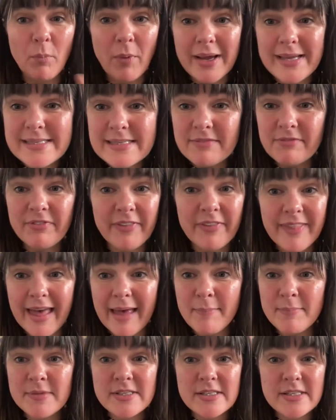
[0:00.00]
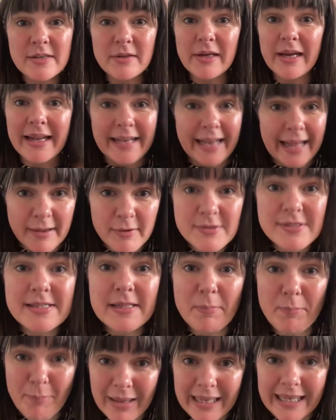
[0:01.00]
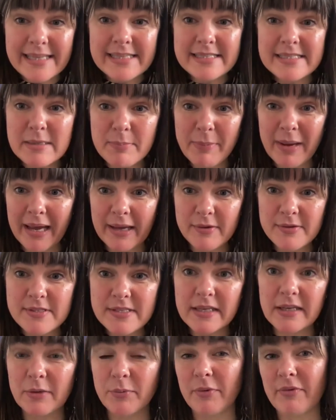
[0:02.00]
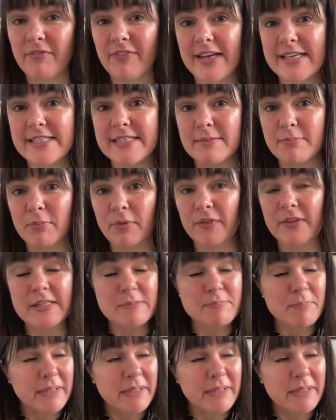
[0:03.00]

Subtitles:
waiting for them to announce the millions of pounds they're going to invest in mothers,